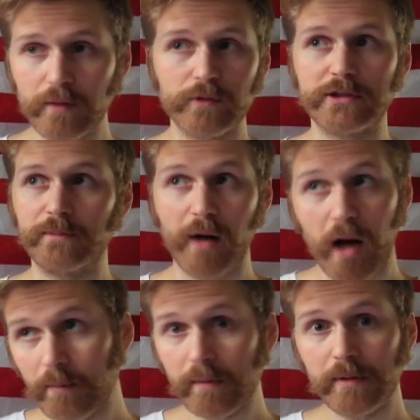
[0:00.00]
which you
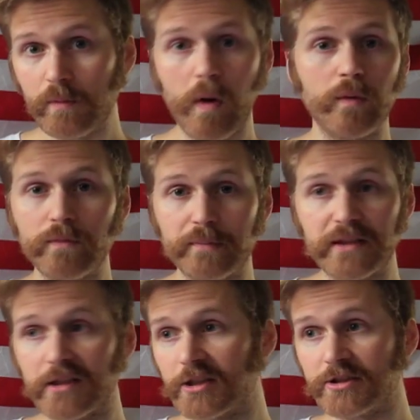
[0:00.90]
probably won't
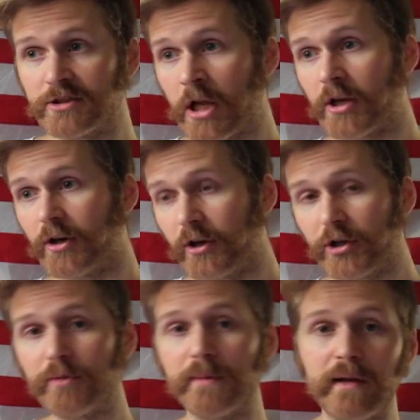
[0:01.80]
because you're
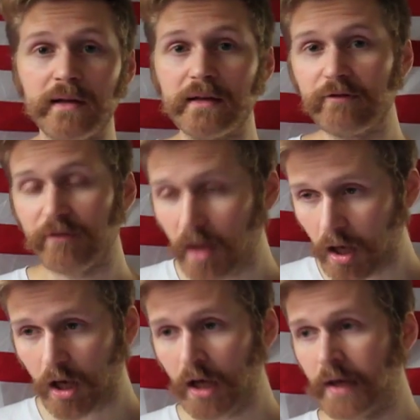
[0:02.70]
human and
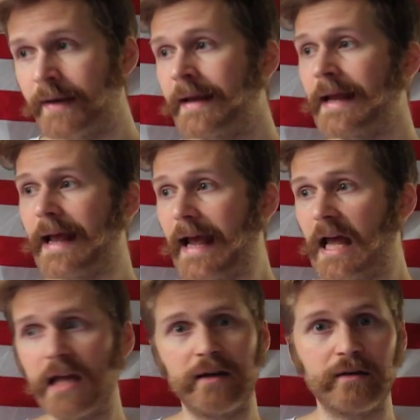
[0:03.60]
flawed
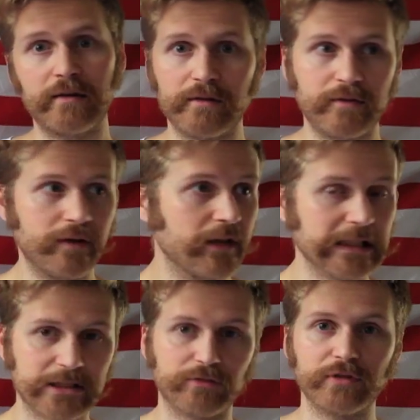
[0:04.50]
and
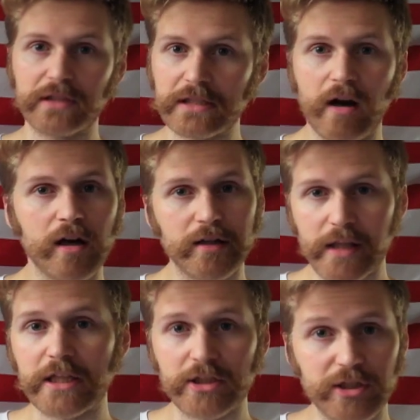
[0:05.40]
it's a really hard
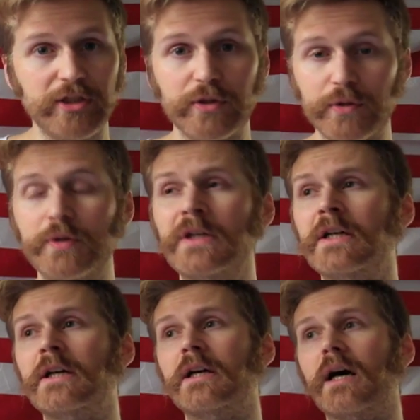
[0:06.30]
thing to do,
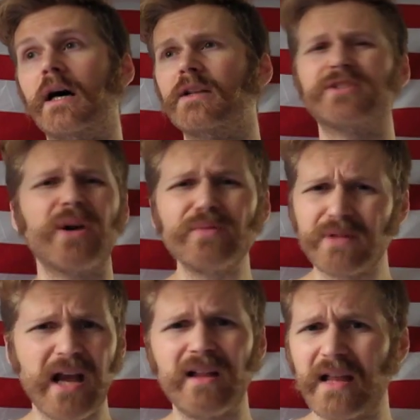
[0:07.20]
don't
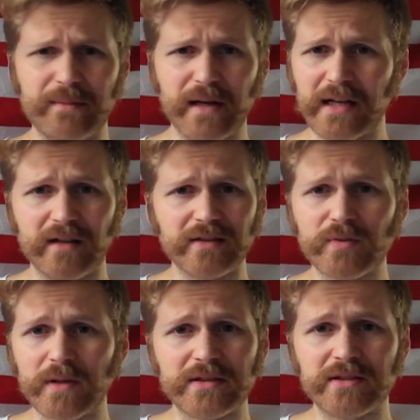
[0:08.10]
tell anybody else
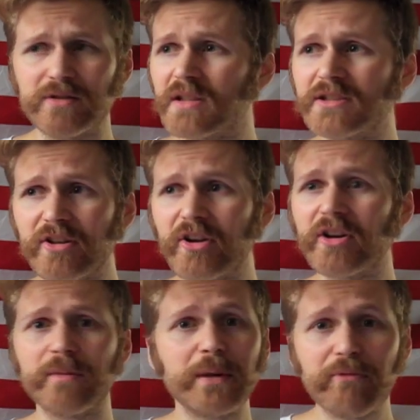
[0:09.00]
what to do because you're going
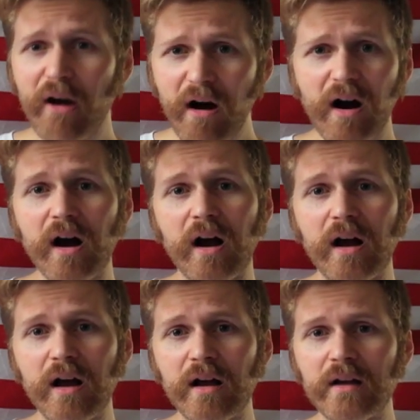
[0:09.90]
to be wrong.
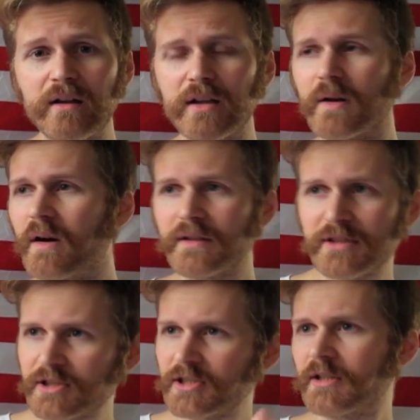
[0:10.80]
All this
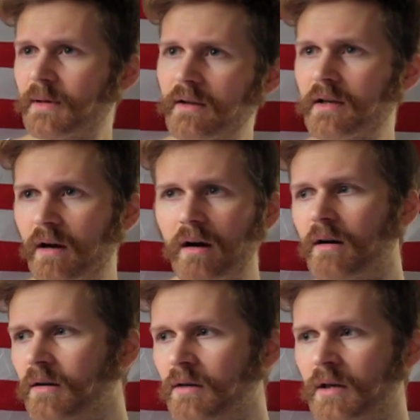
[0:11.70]
shit about like,
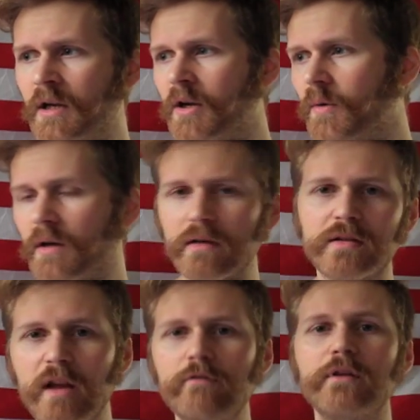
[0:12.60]
oh, we gotta
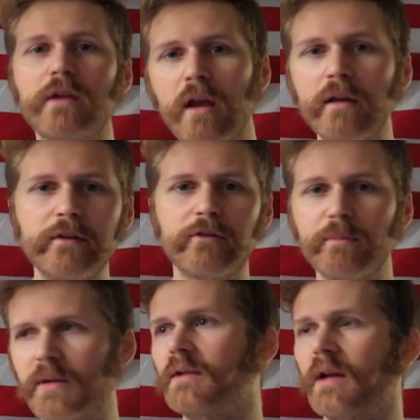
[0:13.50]
save the gays from
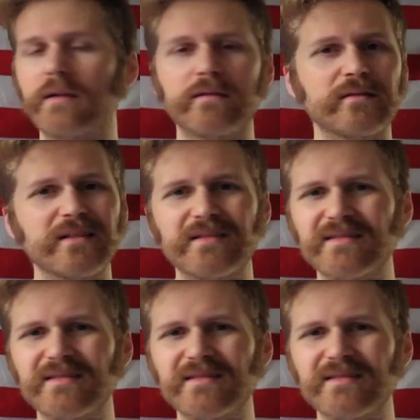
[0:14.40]
being gay. Like,